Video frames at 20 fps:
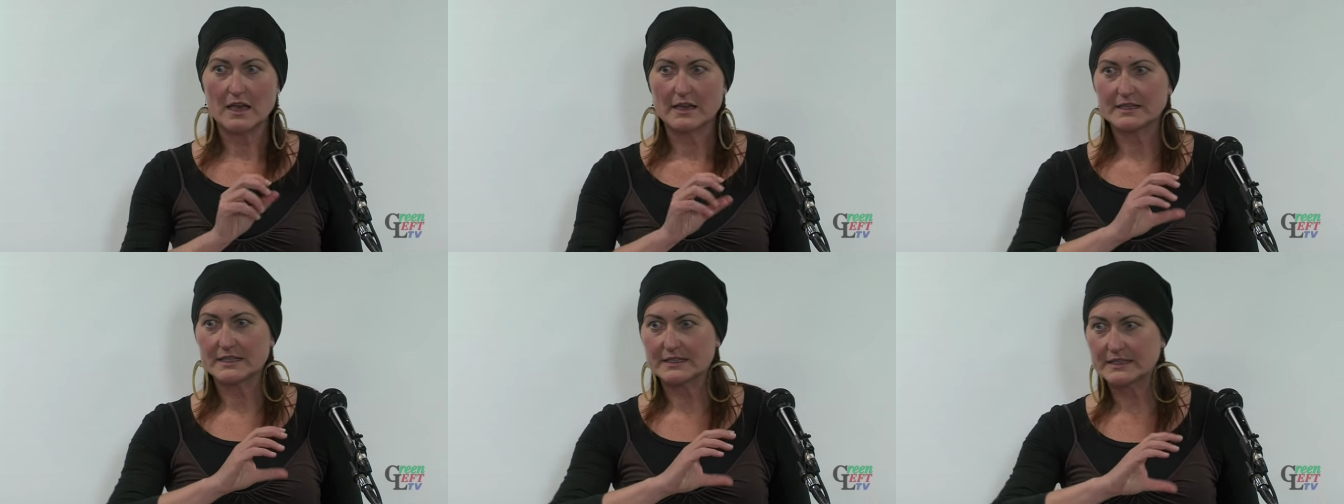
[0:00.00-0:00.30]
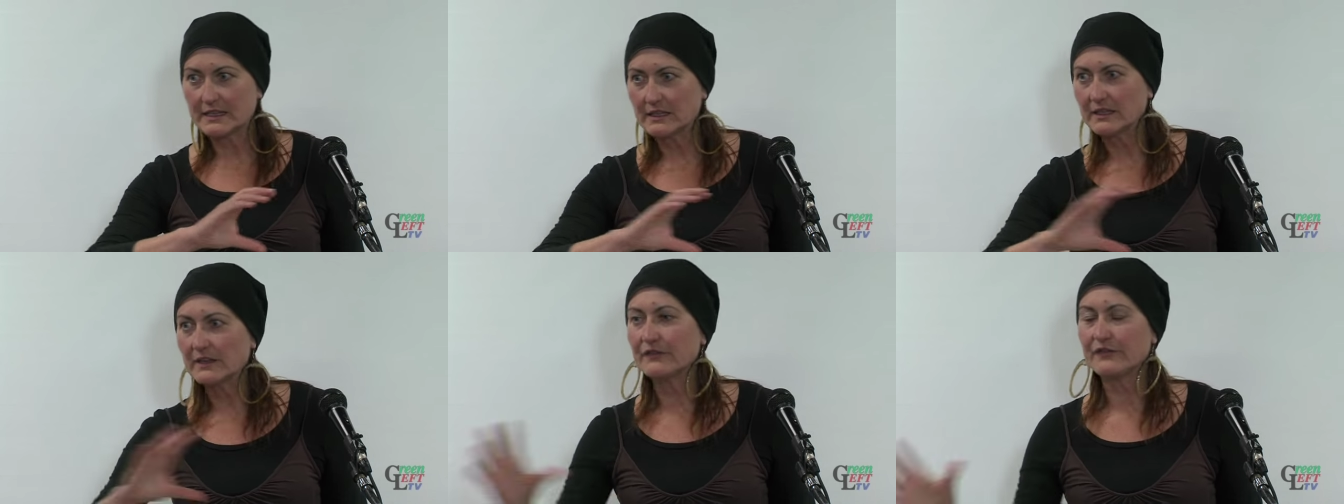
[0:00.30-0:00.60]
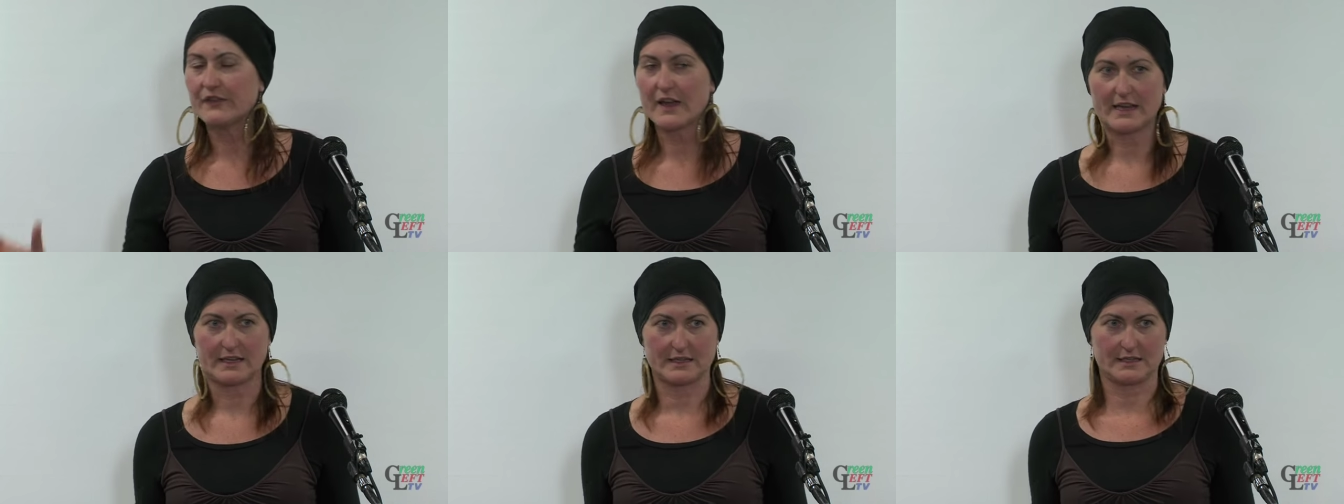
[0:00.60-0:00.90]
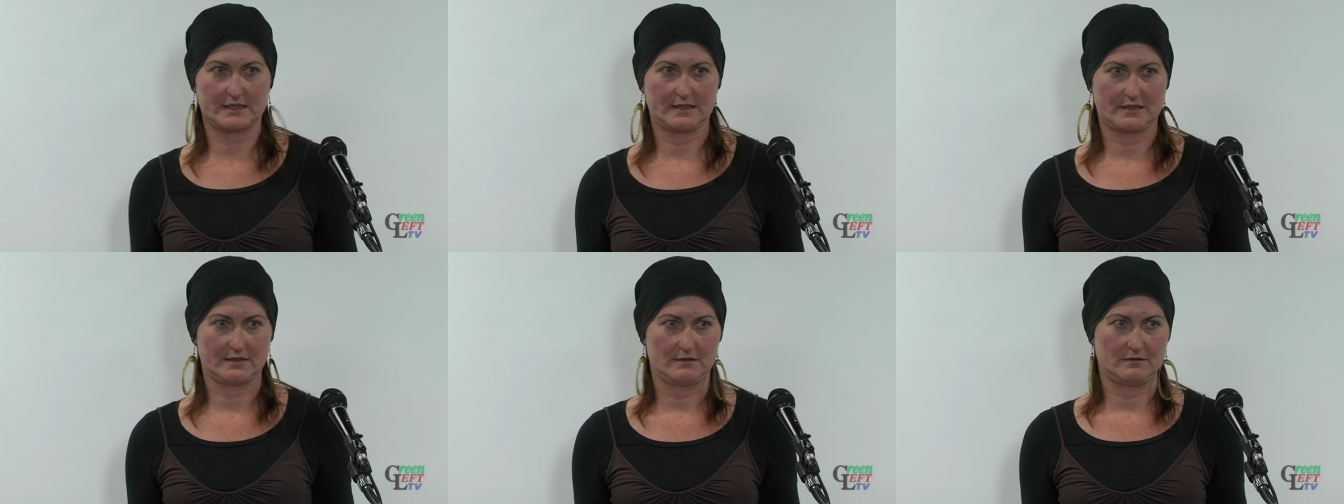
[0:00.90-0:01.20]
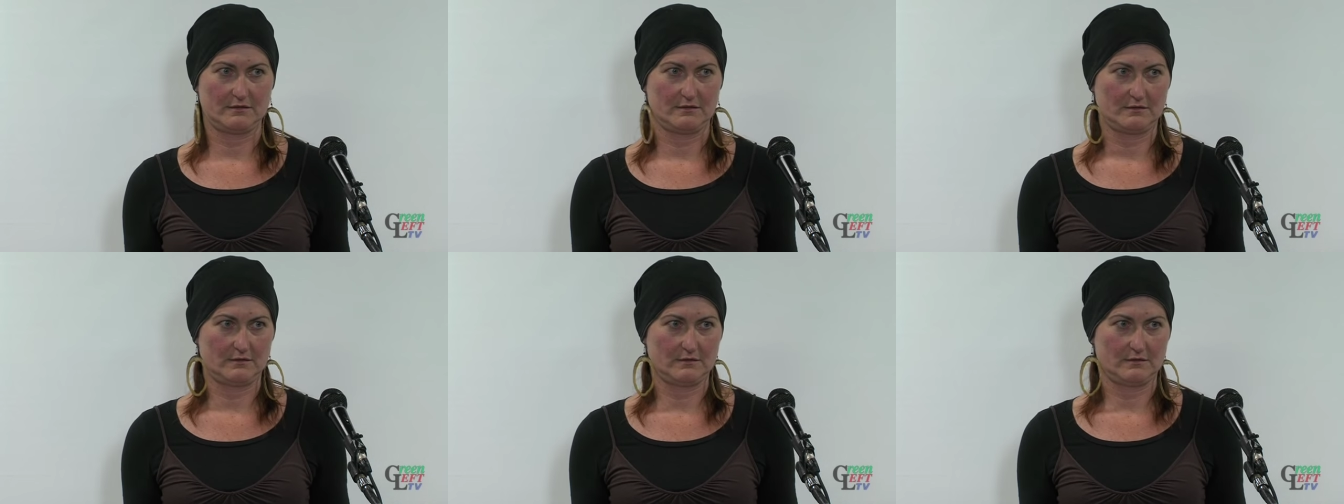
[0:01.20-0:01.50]
still affects
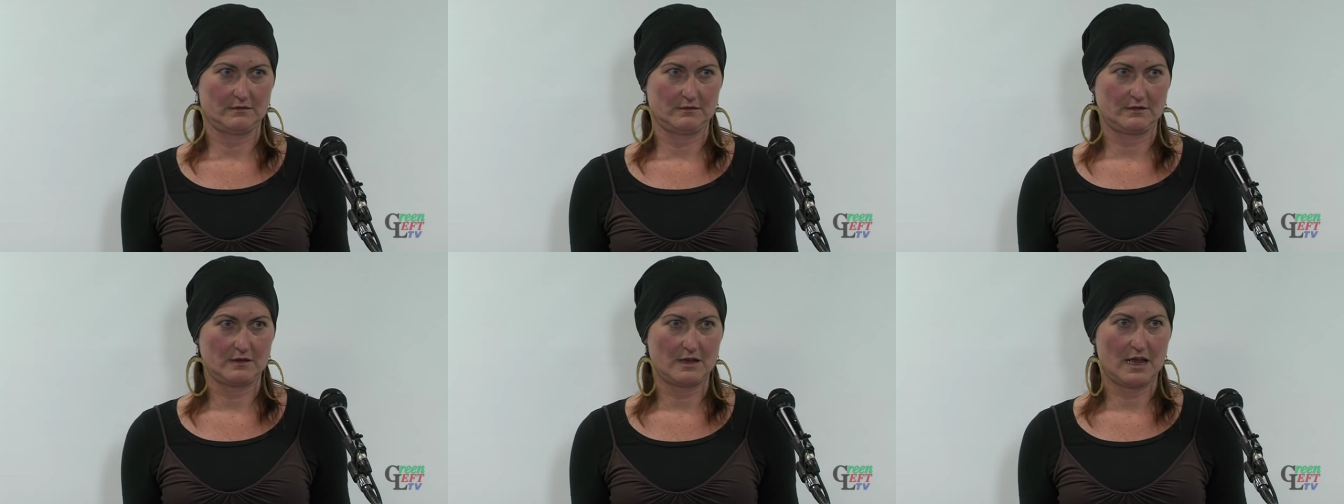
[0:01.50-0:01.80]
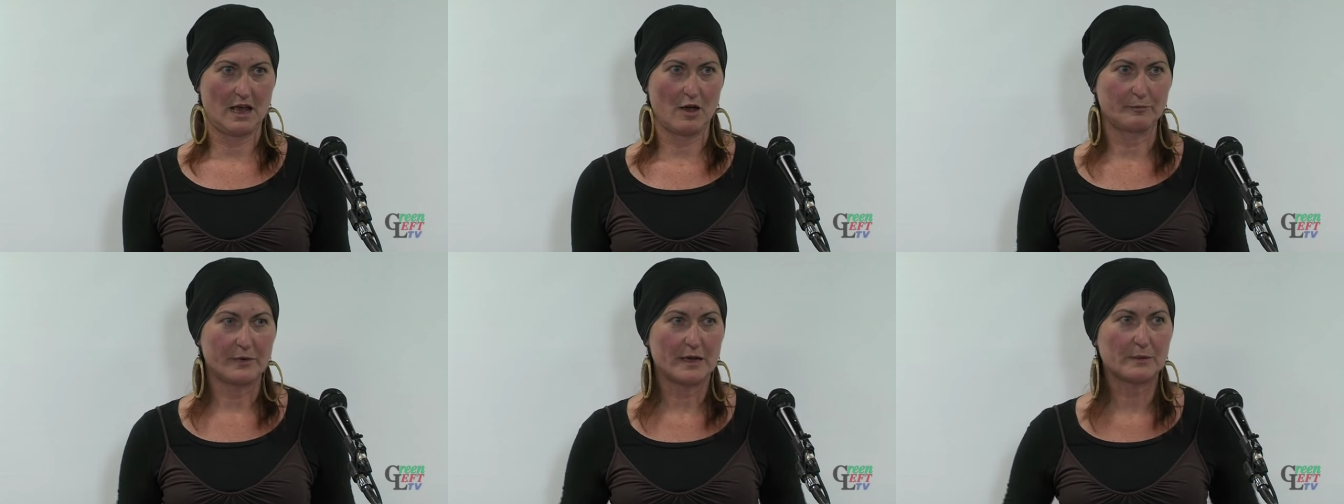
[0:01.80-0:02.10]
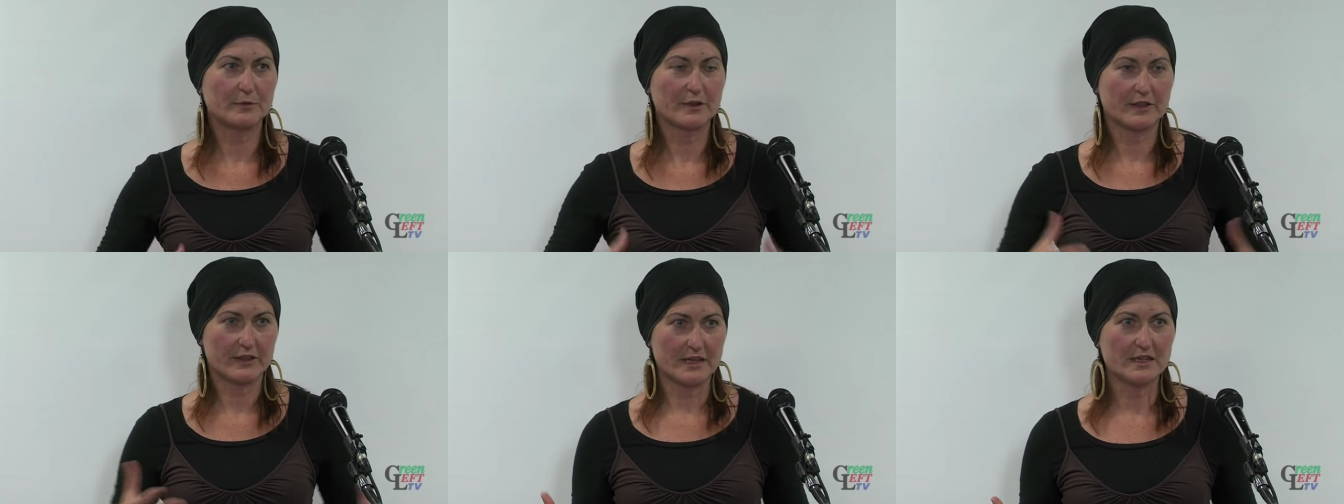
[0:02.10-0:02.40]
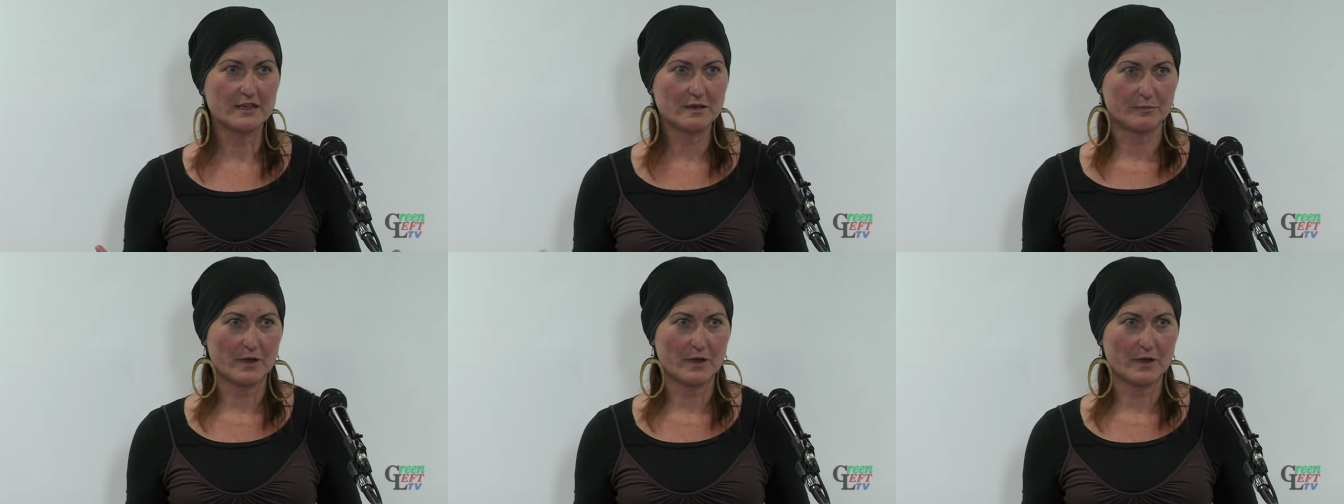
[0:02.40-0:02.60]
how people think